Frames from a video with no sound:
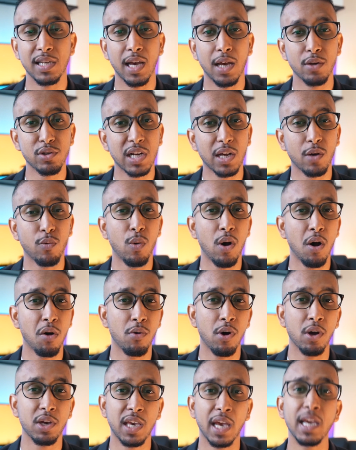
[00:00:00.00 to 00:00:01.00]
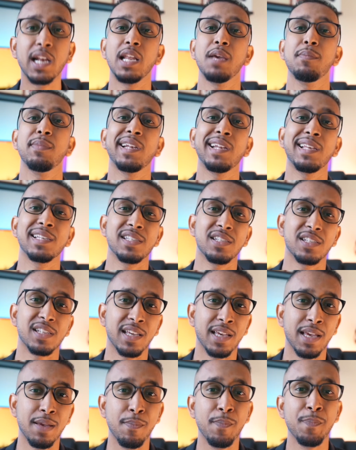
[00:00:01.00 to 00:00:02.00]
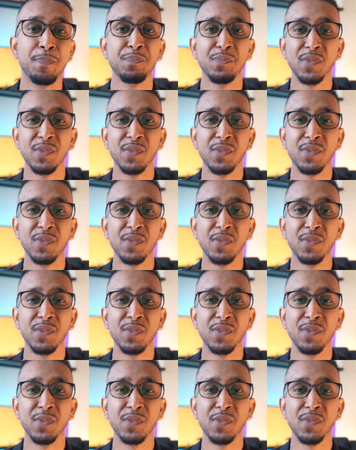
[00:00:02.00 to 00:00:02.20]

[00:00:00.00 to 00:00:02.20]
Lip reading: I was like, wow, okay, let me listen to him.